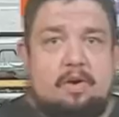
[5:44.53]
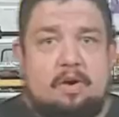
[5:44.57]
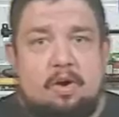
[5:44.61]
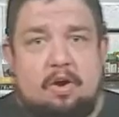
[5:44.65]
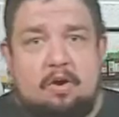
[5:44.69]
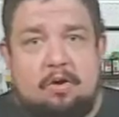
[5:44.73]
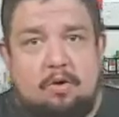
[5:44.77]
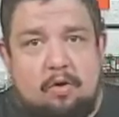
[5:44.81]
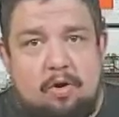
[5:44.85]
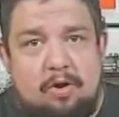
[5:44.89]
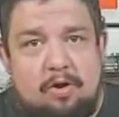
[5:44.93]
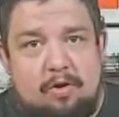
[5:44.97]

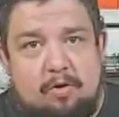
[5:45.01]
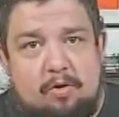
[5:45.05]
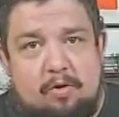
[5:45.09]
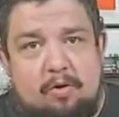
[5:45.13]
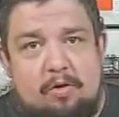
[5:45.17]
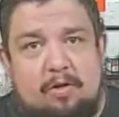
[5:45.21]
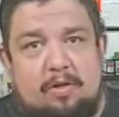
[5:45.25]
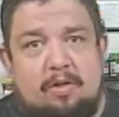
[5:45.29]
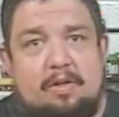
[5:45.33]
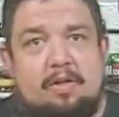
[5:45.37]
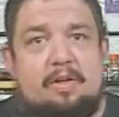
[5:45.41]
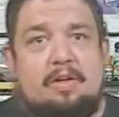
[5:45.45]
an oil,
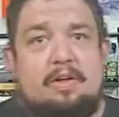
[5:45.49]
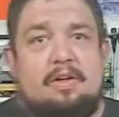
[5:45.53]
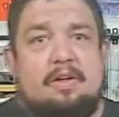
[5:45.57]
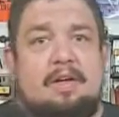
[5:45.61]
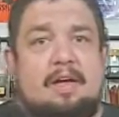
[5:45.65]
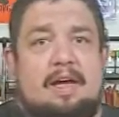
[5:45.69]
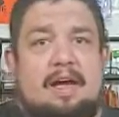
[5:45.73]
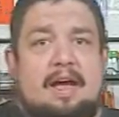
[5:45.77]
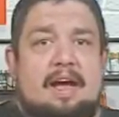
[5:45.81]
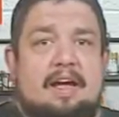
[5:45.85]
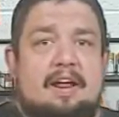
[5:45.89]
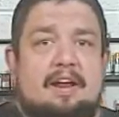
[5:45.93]

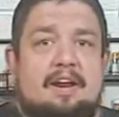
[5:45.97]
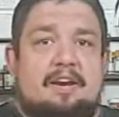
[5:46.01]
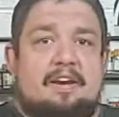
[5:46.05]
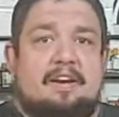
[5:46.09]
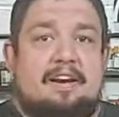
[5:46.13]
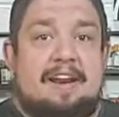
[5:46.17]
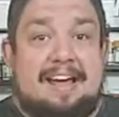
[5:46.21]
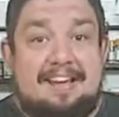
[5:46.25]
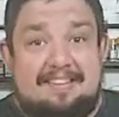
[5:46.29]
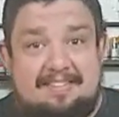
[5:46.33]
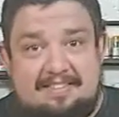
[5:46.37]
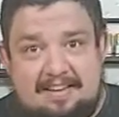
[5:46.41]
and
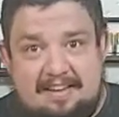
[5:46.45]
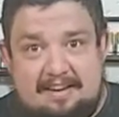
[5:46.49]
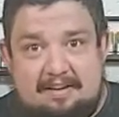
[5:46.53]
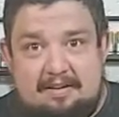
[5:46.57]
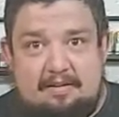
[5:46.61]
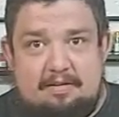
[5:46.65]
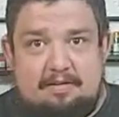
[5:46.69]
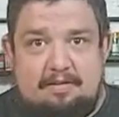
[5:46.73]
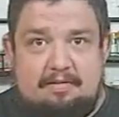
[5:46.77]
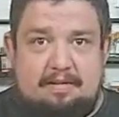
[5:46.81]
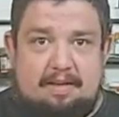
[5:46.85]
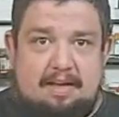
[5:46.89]
an acid.
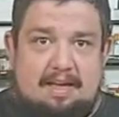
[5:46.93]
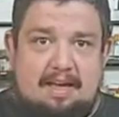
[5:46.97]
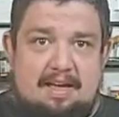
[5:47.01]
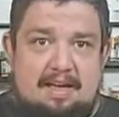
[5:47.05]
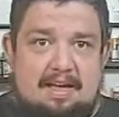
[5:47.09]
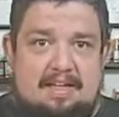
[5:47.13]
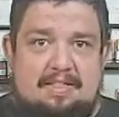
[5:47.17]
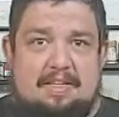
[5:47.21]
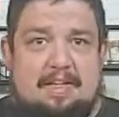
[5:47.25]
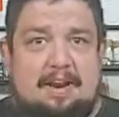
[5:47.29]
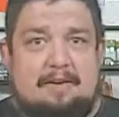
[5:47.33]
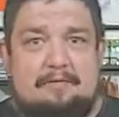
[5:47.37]
Yeah,
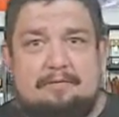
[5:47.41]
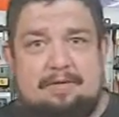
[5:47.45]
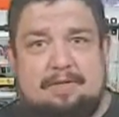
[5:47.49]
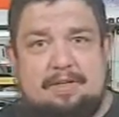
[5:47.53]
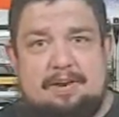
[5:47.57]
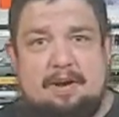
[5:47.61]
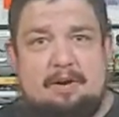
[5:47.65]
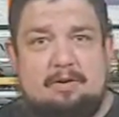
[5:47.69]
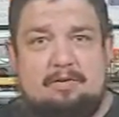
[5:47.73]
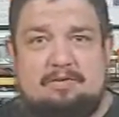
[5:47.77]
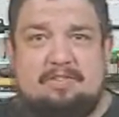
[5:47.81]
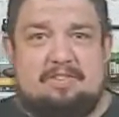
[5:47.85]
and then
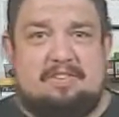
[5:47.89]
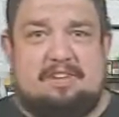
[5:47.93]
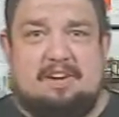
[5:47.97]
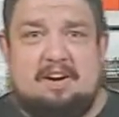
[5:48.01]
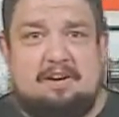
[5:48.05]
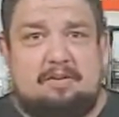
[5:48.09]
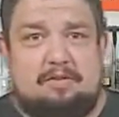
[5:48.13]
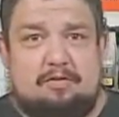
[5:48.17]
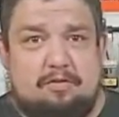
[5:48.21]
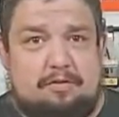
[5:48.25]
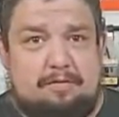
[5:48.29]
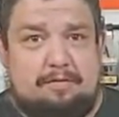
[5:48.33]
everything else is
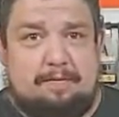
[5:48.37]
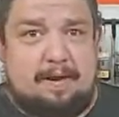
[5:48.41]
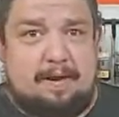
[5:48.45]
kind of just